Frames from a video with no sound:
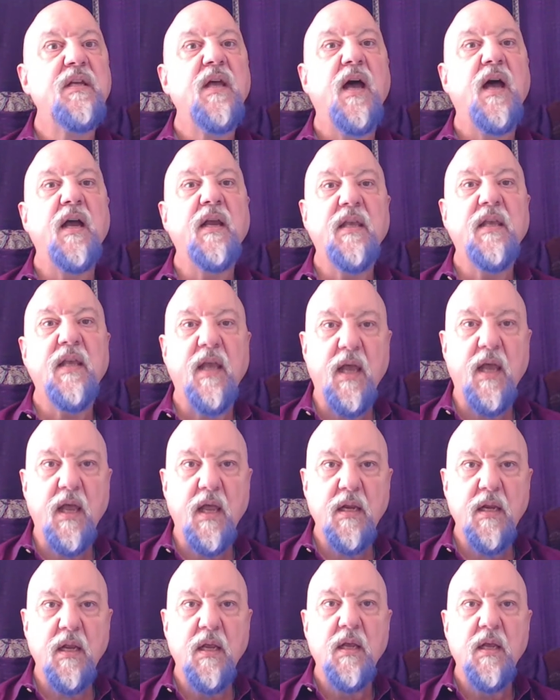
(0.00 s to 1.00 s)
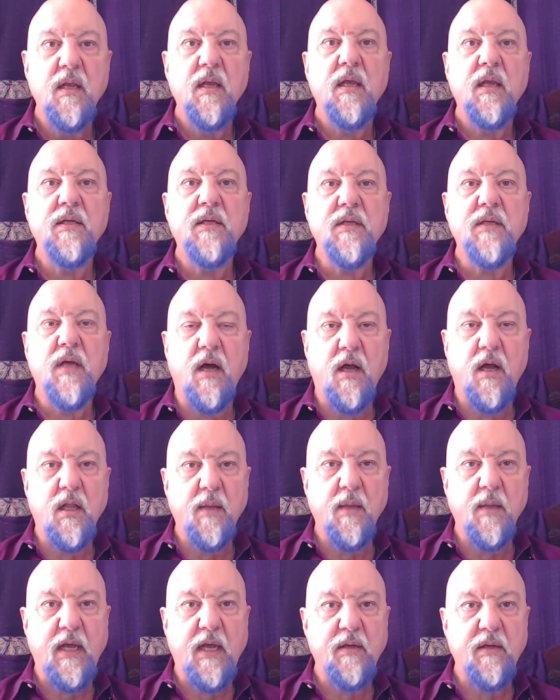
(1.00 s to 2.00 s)
Again, it's all
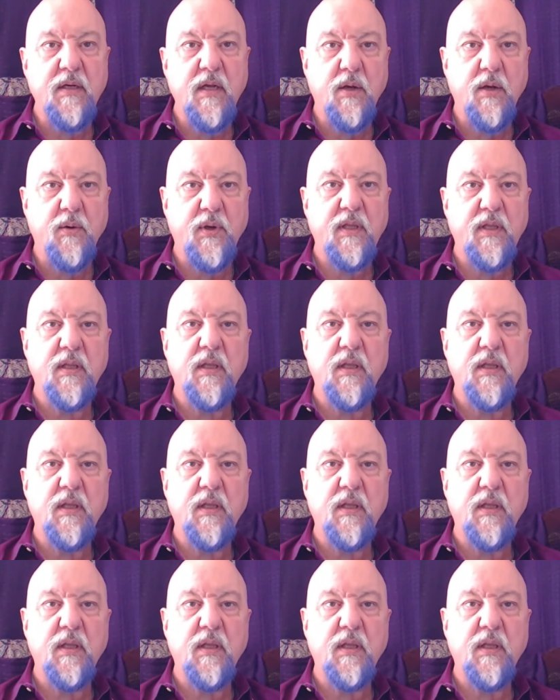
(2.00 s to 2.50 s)
about knowing